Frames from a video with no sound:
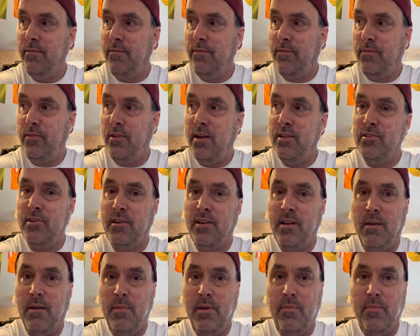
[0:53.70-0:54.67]
"Floods are
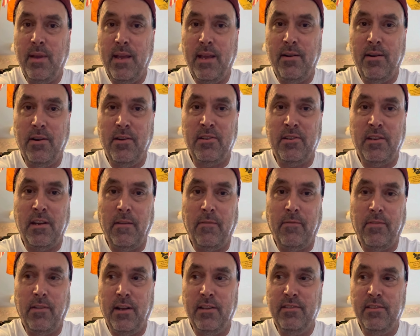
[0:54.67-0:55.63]
coming, man. Hershey
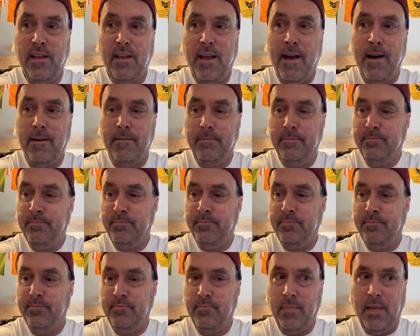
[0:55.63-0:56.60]
floods out,
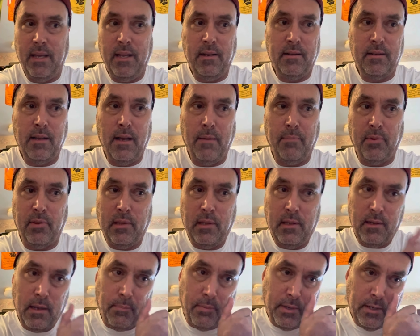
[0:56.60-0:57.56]
man. A
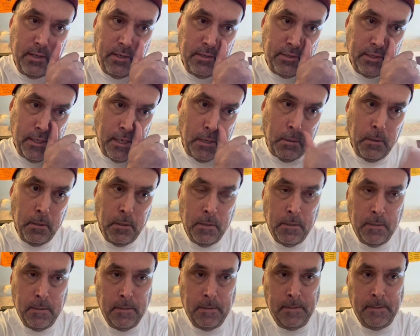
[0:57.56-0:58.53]
couple years ago,
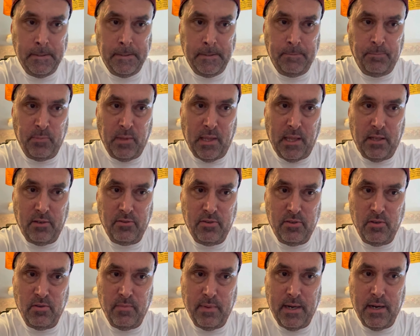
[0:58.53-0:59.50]
I think
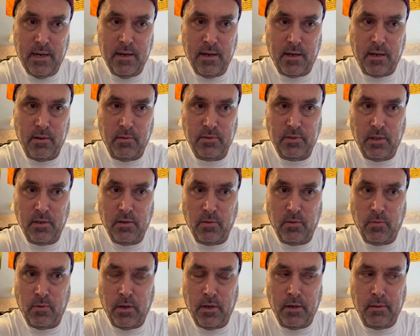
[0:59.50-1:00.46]
Zoo America was
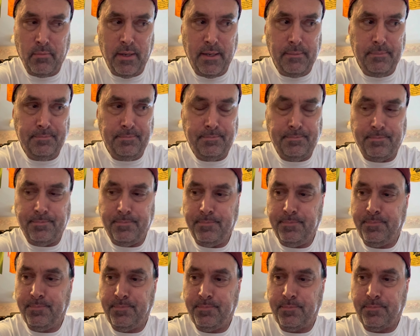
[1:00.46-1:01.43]
underwater, but
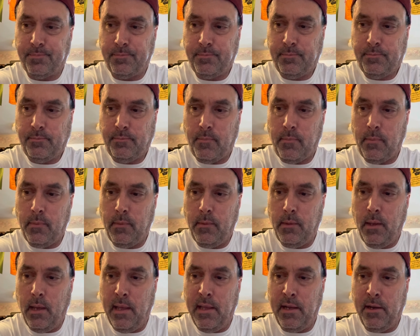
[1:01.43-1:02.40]

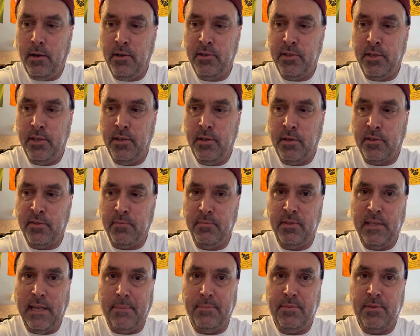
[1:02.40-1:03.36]
I think Hershey took some
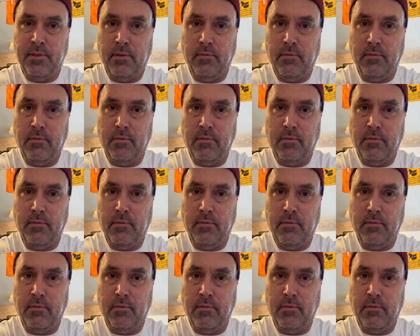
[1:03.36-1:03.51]
steps to